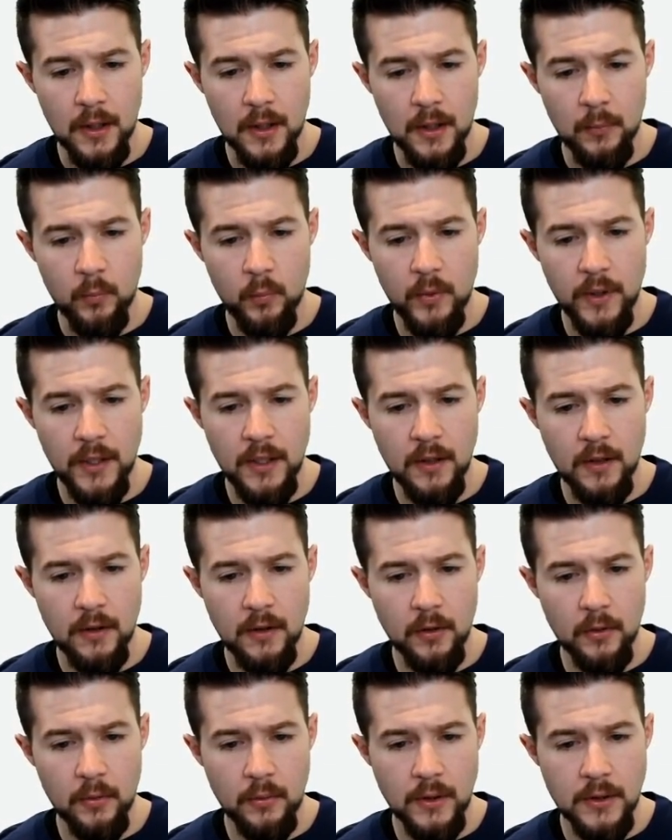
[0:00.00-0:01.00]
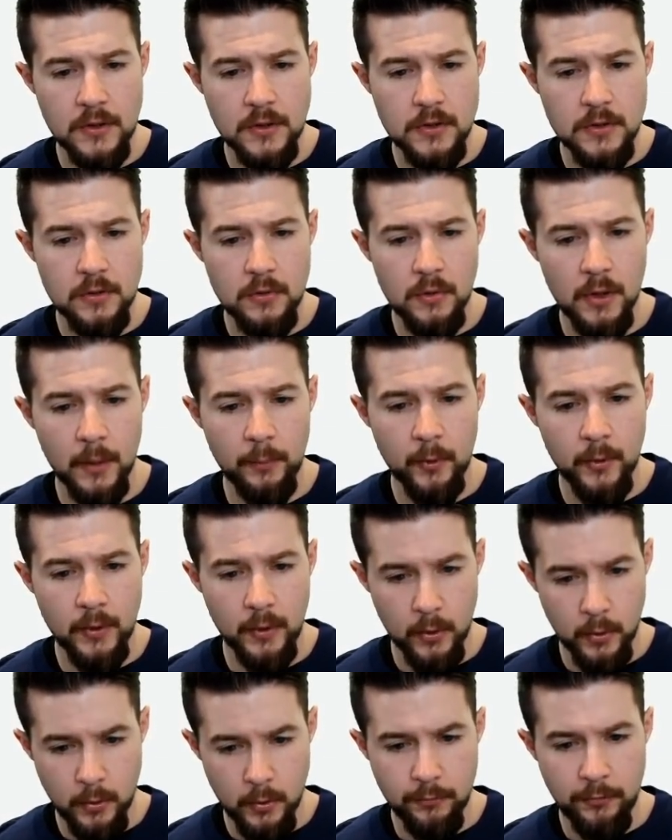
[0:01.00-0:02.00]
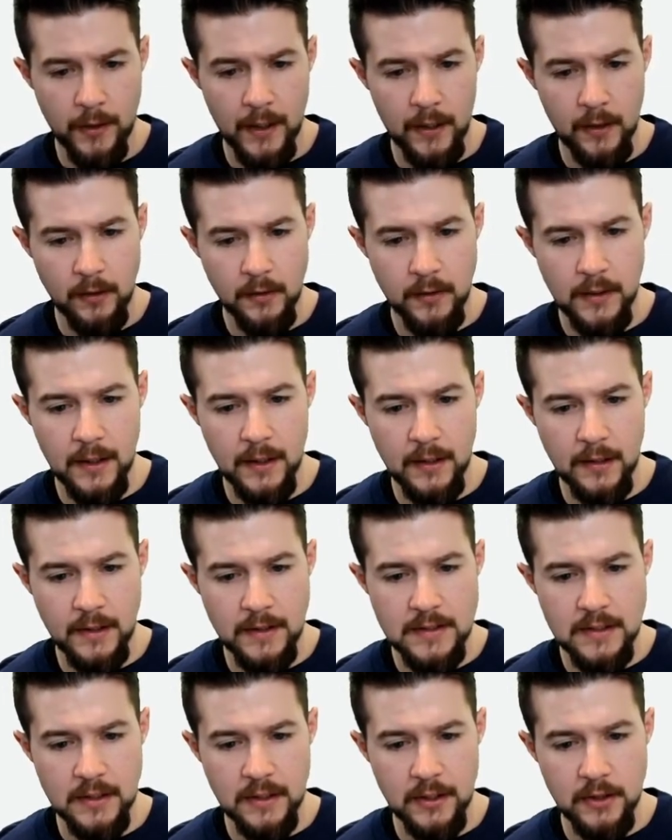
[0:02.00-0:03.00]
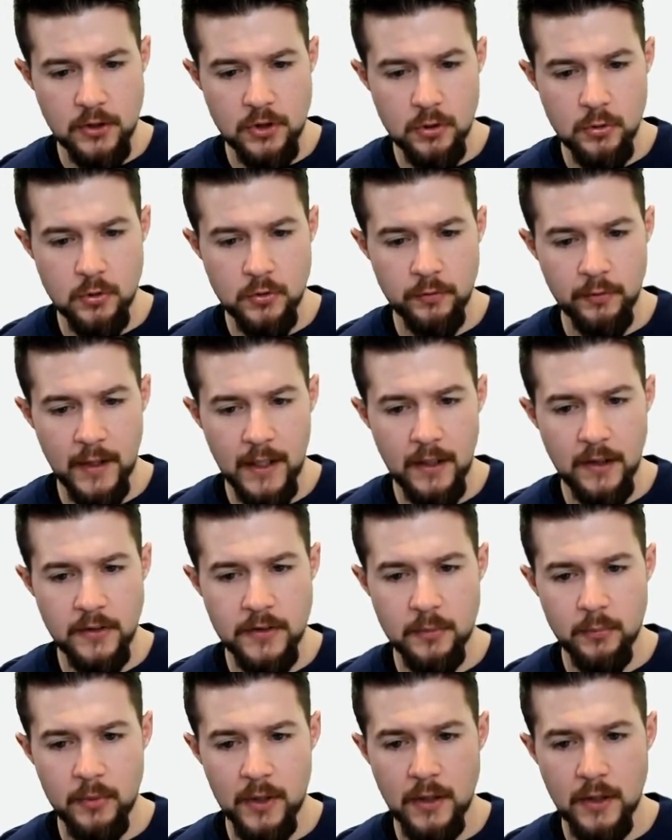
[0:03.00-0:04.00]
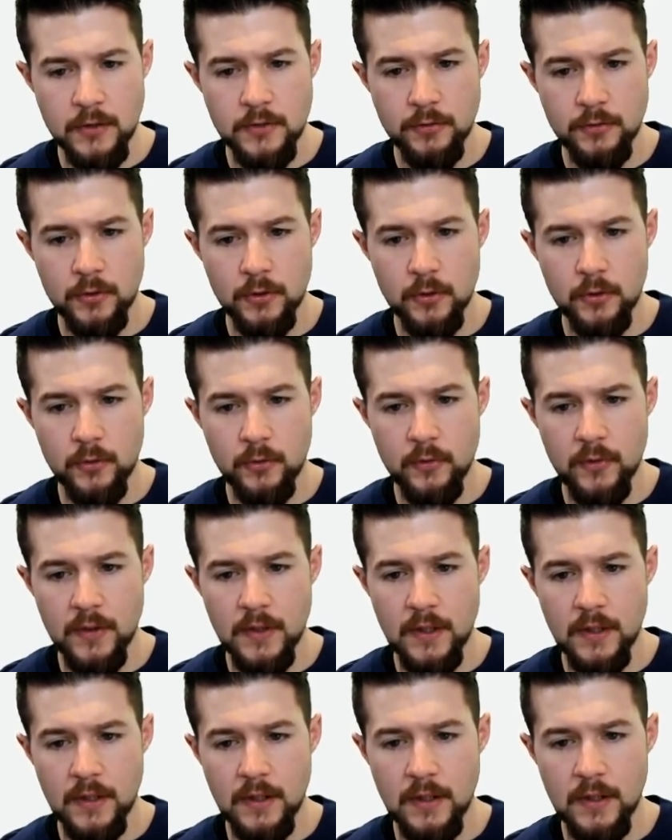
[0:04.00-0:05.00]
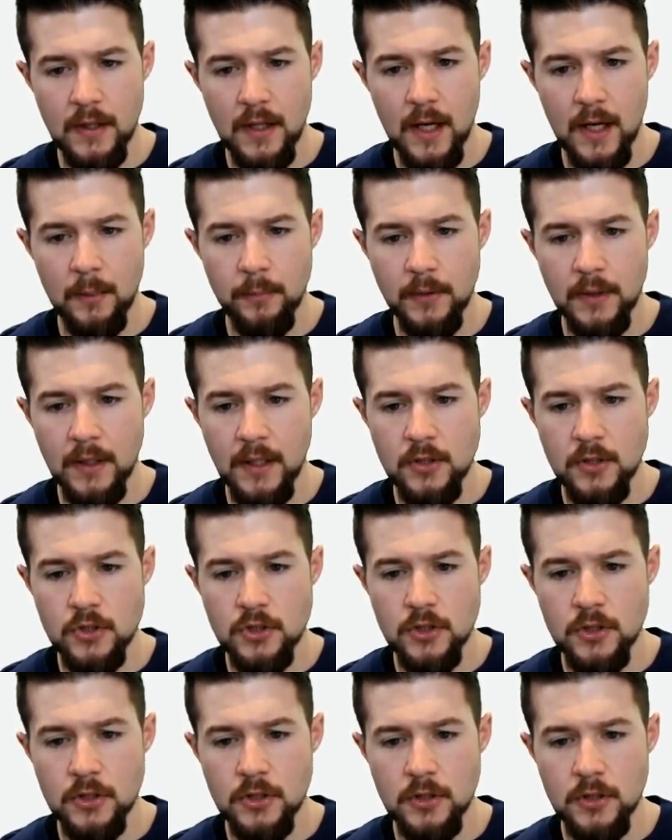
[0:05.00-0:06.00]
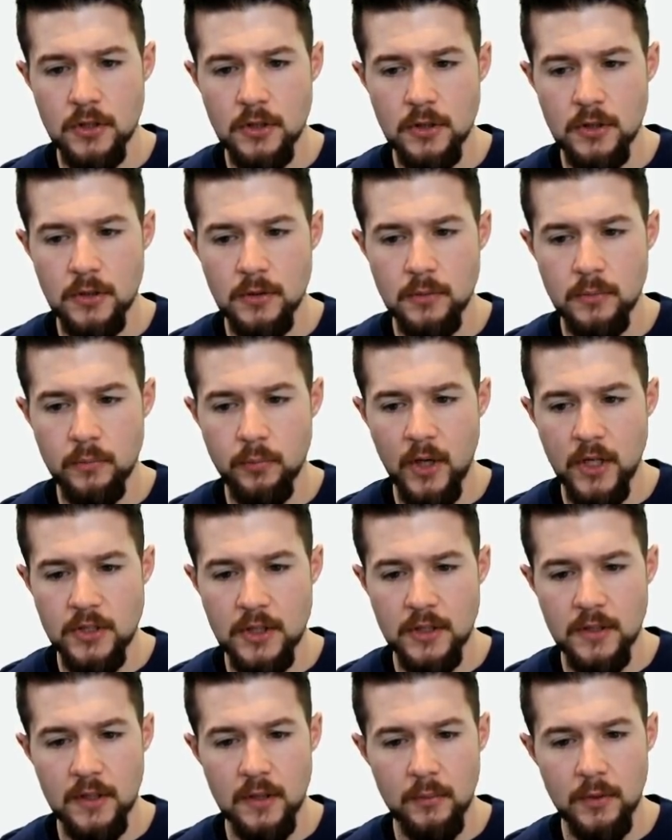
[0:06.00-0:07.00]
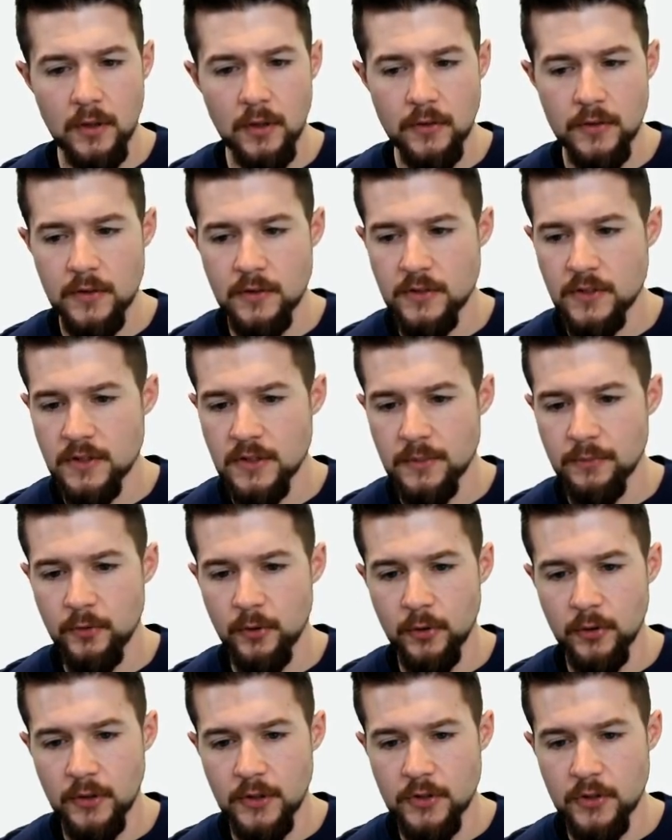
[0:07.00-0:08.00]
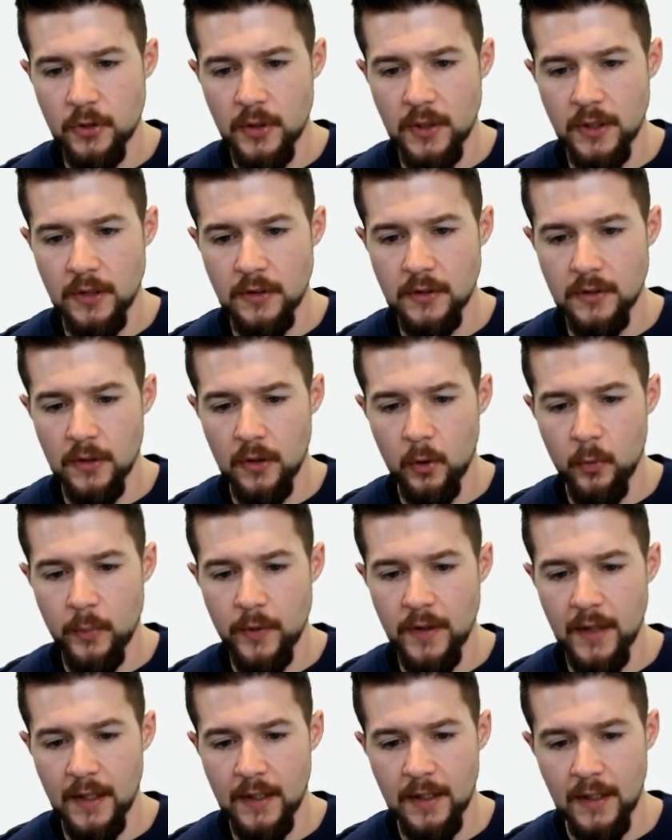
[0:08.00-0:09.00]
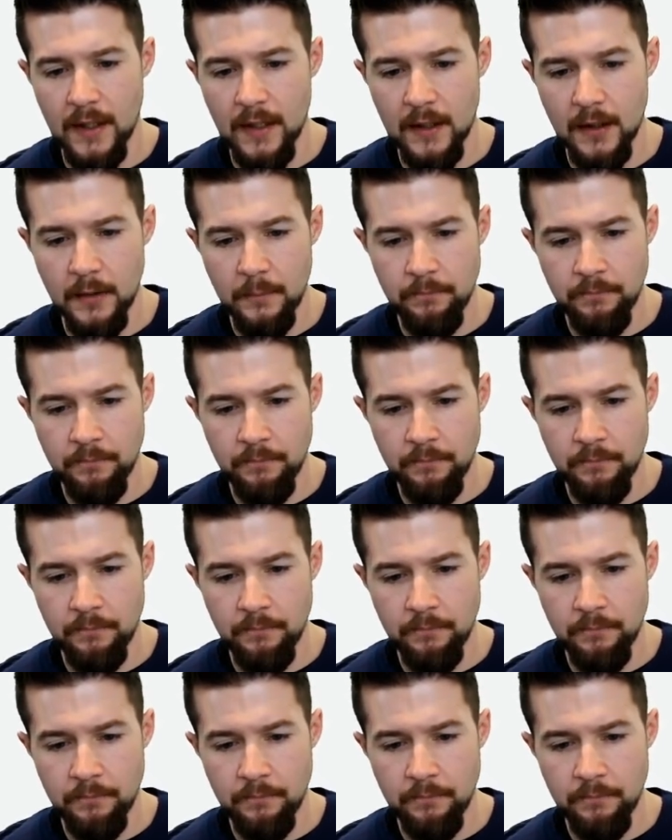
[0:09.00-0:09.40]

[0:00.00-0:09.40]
We are going to upload a local file, and let's click Choose File to browse for the application project. There we go. There's the zip folder. Let's go ahead and open that guy up.